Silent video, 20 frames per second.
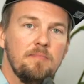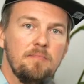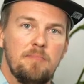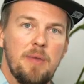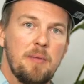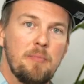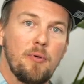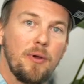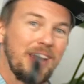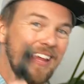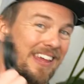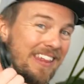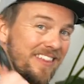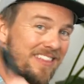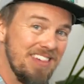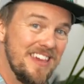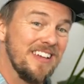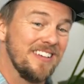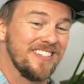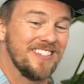by bringing
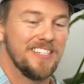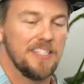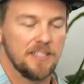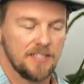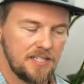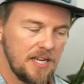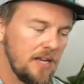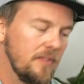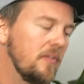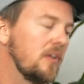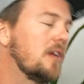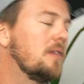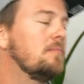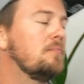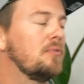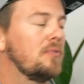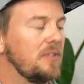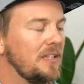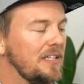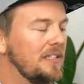this instead of a
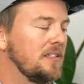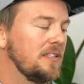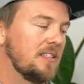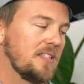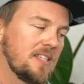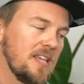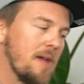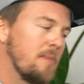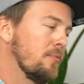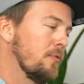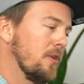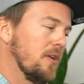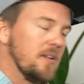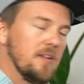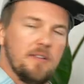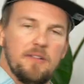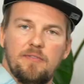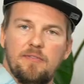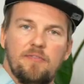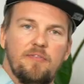completely
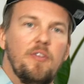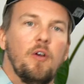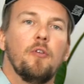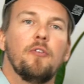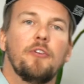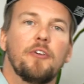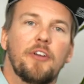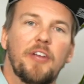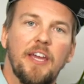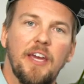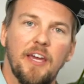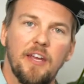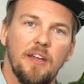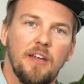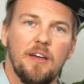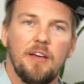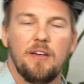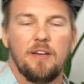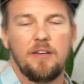separate filter kit